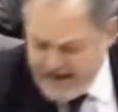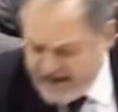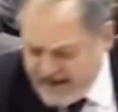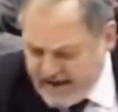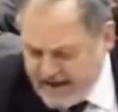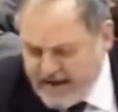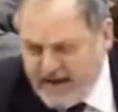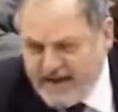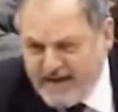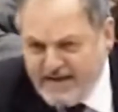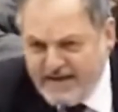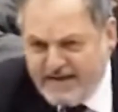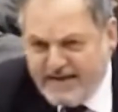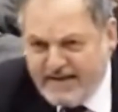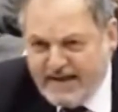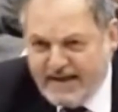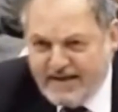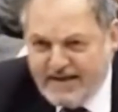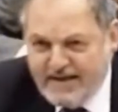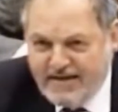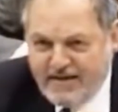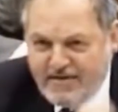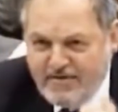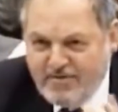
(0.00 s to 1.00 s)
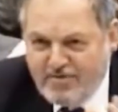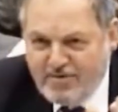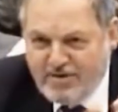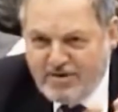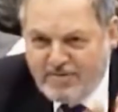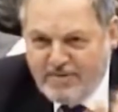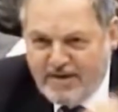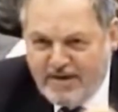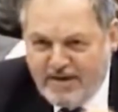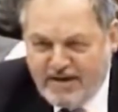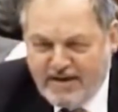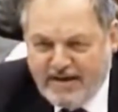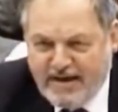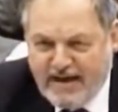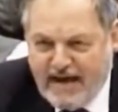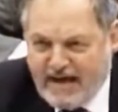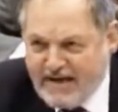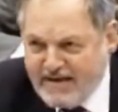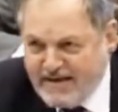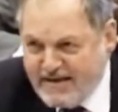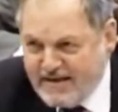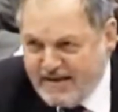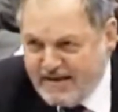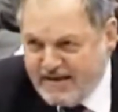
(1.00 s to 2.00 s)
I think I detected a North American
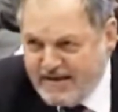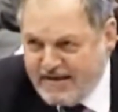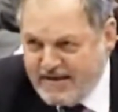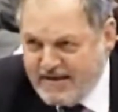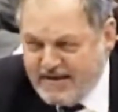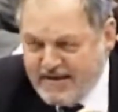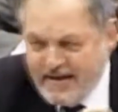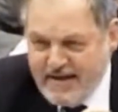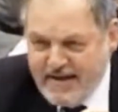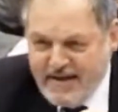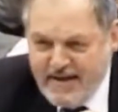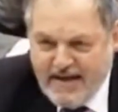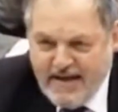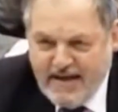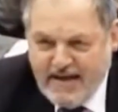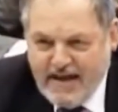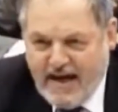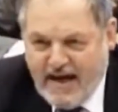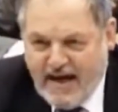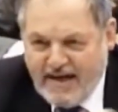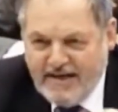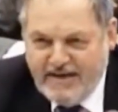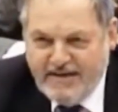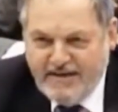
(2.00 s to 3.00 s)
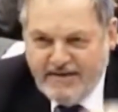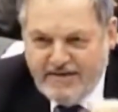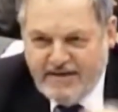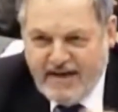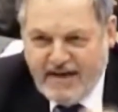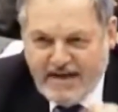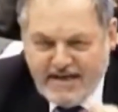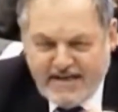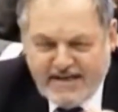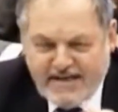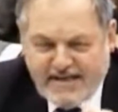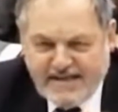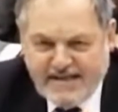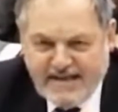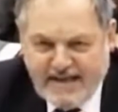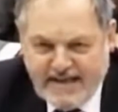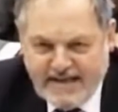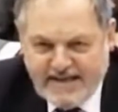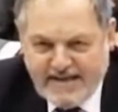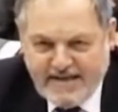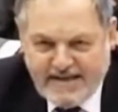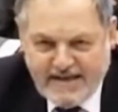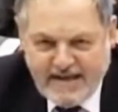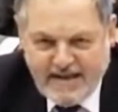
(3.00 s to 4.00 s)
accent. And in the United
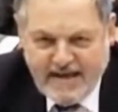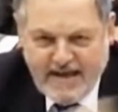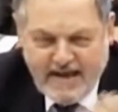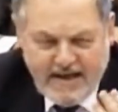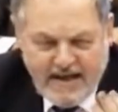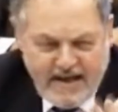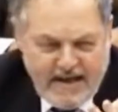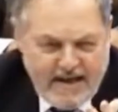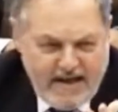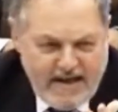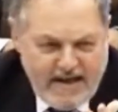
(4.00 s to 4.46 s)
States,